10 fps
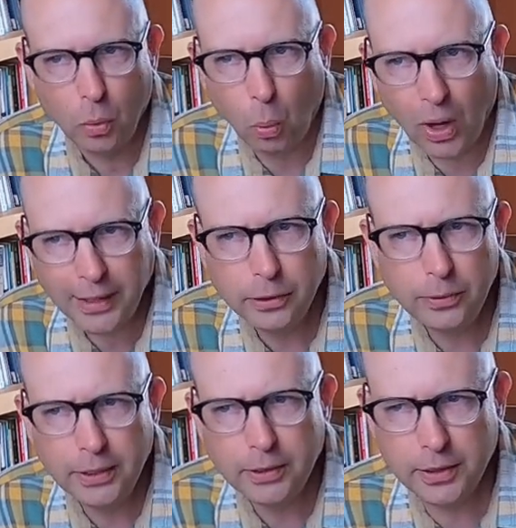Why do we
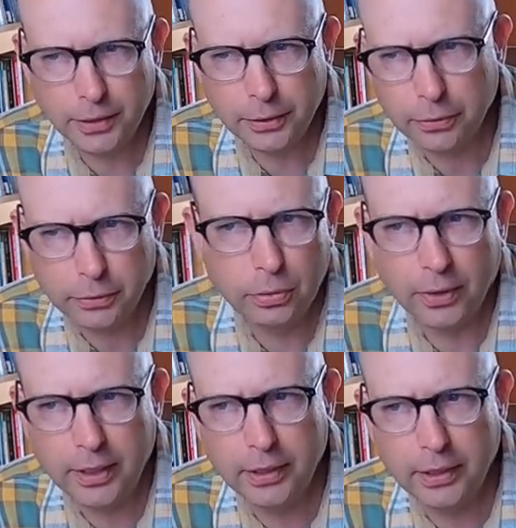continue to
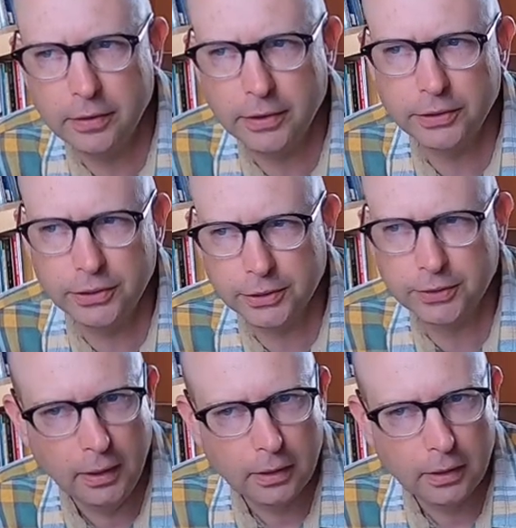adhere to this system?